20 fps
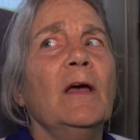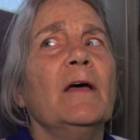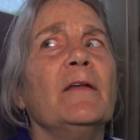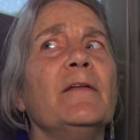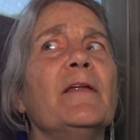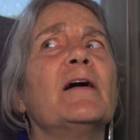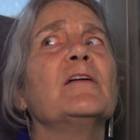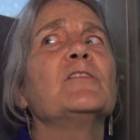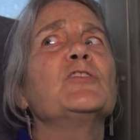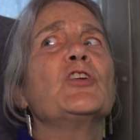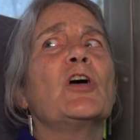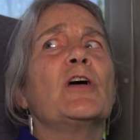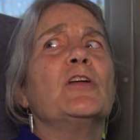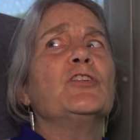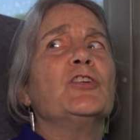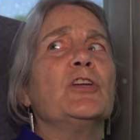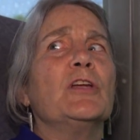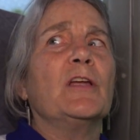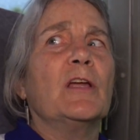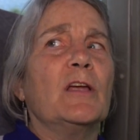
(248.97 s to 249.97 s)
not
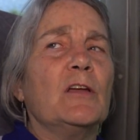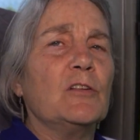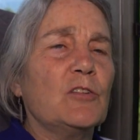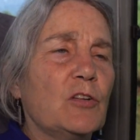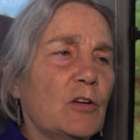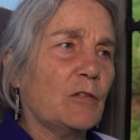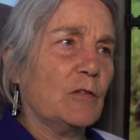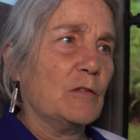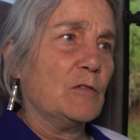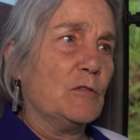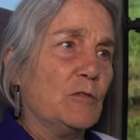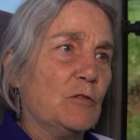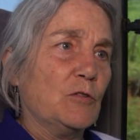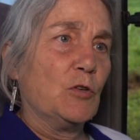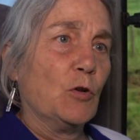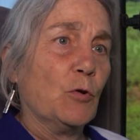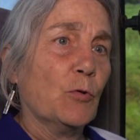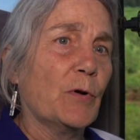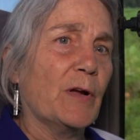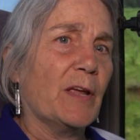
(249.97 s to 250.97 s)
judging it, just
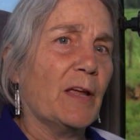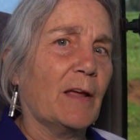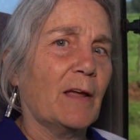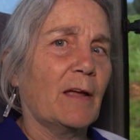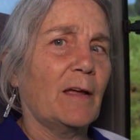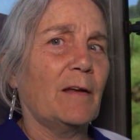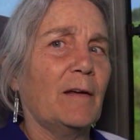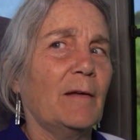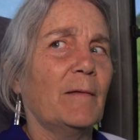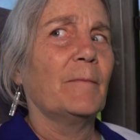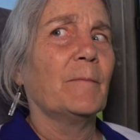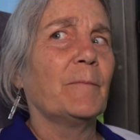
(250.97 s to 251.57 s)
doing it.